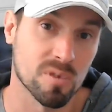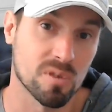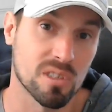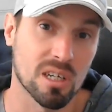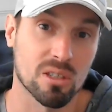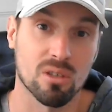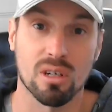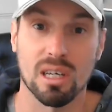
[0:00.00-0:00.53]

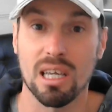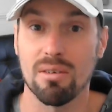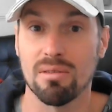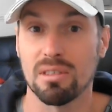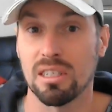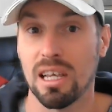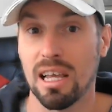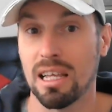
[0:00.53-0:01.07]
TikTok are
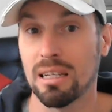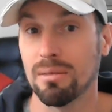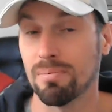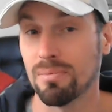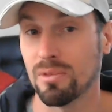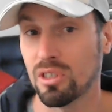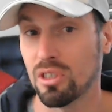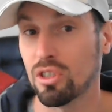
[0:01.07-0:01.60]
even saying,
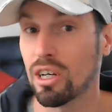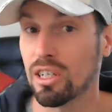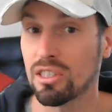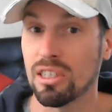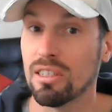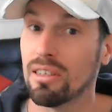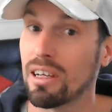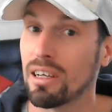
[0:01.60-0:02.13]

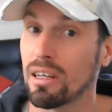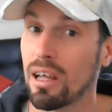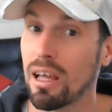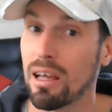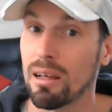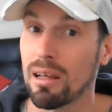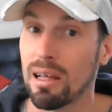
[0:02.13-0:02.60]
suggesting they're going to